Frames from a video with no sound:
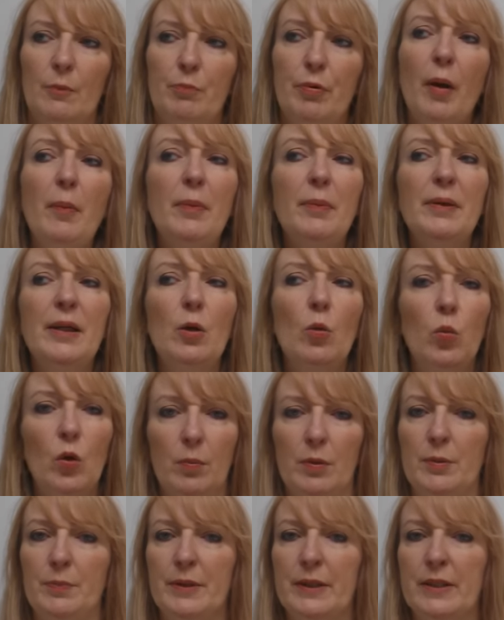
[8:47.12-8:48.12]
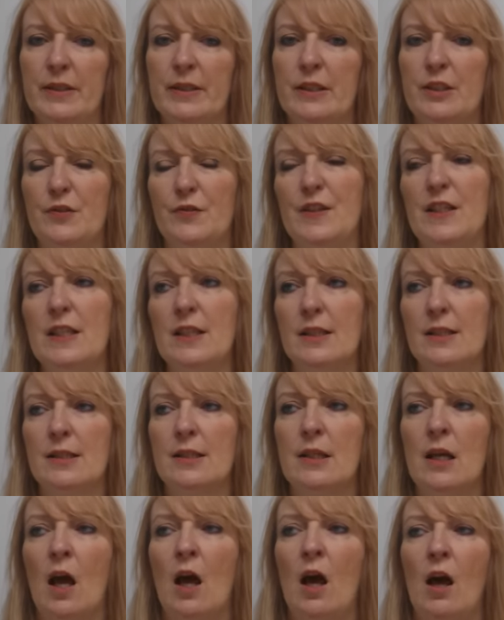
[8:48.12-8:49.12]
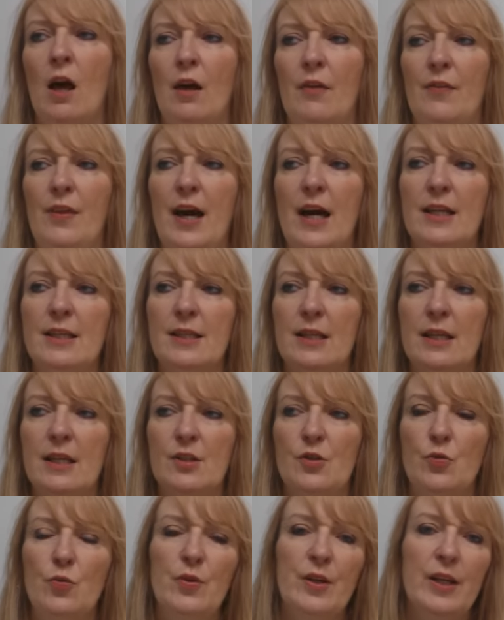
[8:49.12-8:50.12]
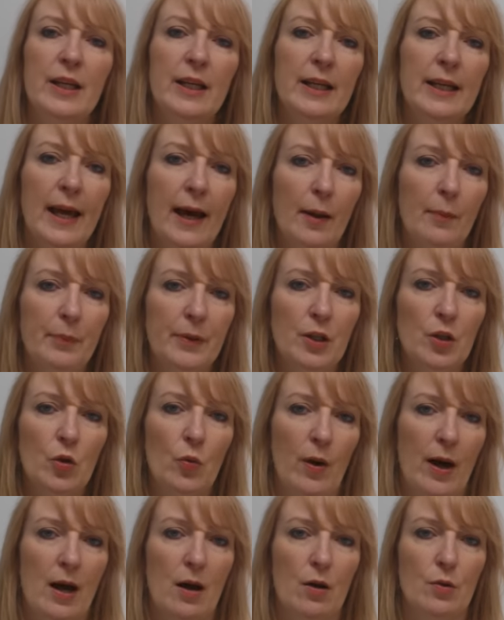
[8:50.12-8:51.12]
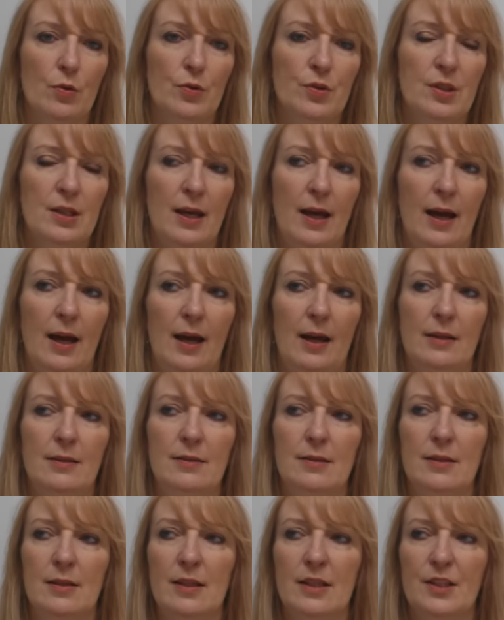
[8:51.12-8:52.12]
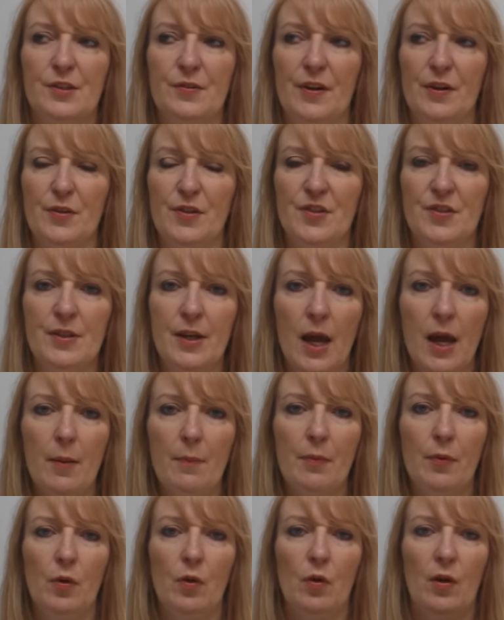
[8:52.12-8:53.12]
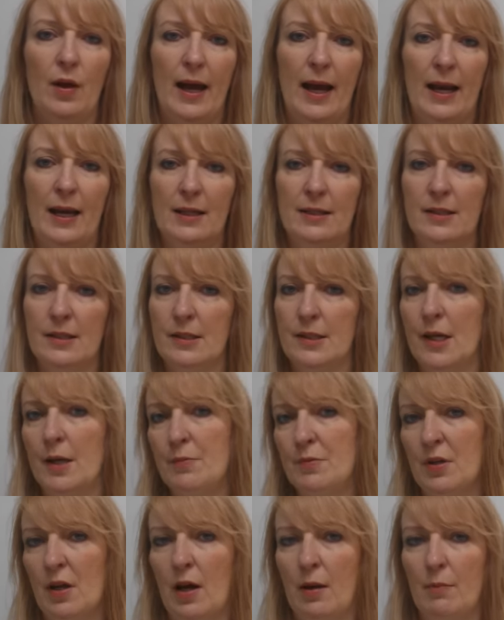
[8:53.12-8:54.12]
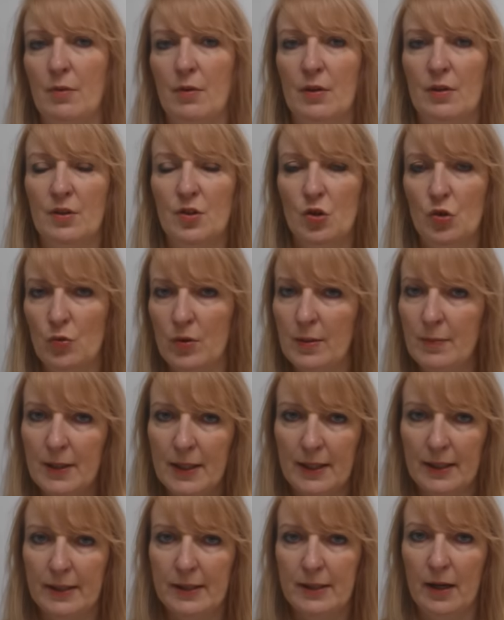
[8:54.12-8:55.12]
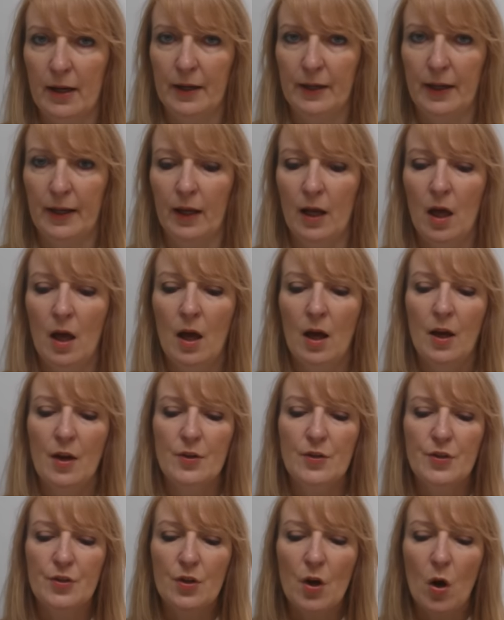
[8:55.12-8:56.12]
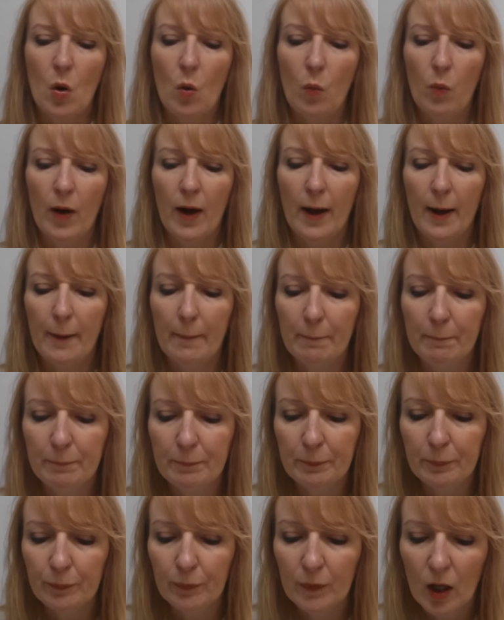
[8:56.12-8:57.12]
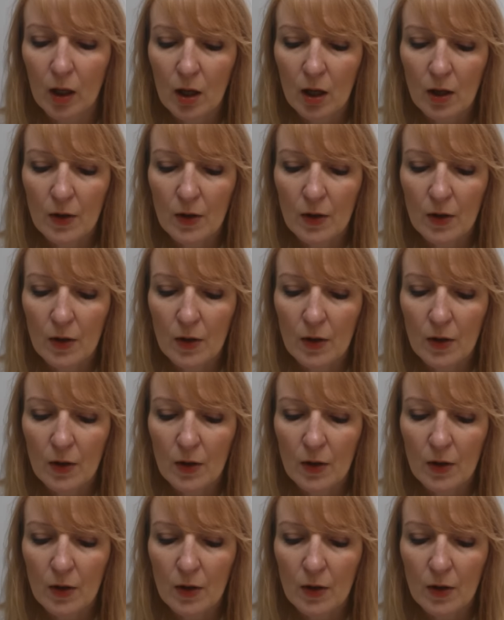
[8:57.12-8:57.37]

probably a woman because it's Venus, that is really helping you out, and it's very stable and at the same time extremely exciting. So